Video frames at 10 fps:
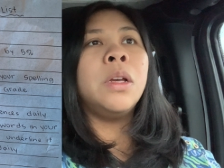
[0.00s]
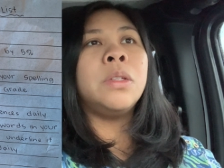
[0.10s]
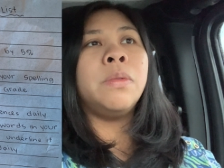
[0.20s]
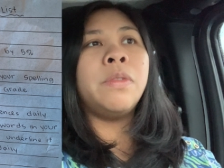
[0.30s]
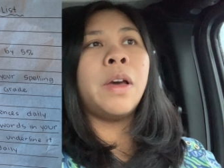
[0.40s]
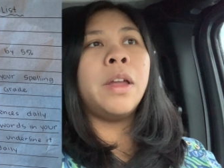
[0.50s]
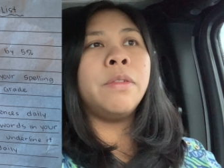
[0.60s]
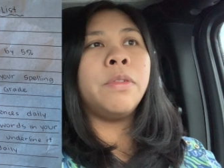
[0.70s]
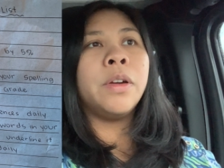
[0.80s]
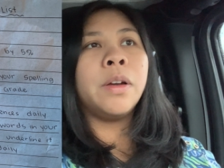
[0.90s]
So we've had
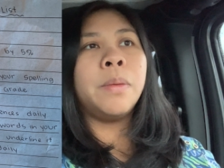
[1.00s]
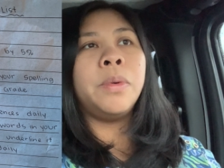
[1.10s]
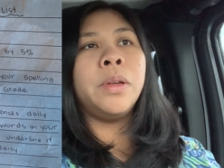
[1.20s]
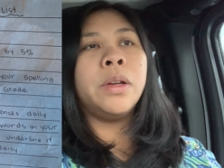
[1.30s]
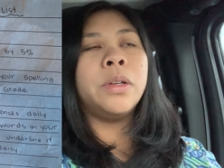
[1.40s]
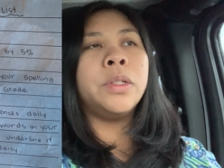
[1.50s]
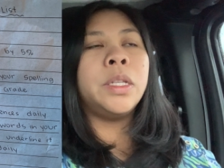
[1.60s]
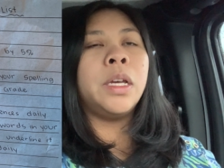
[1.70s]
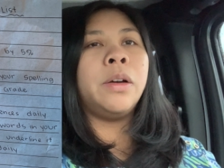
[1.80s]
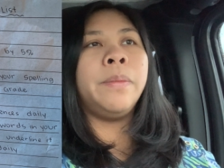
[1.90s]
it for a couple years
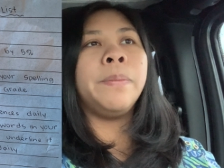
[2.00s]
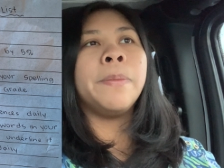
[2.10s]
now.